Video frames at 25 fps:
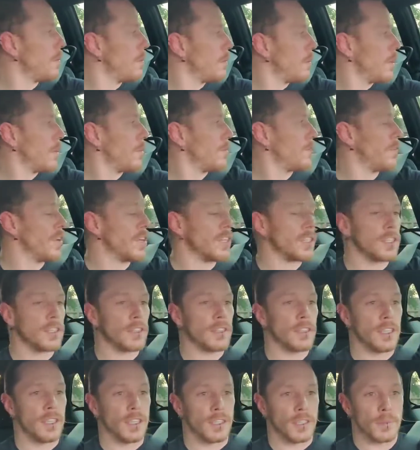
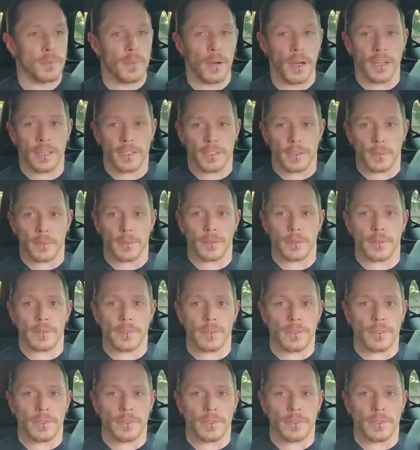efficiently as possible.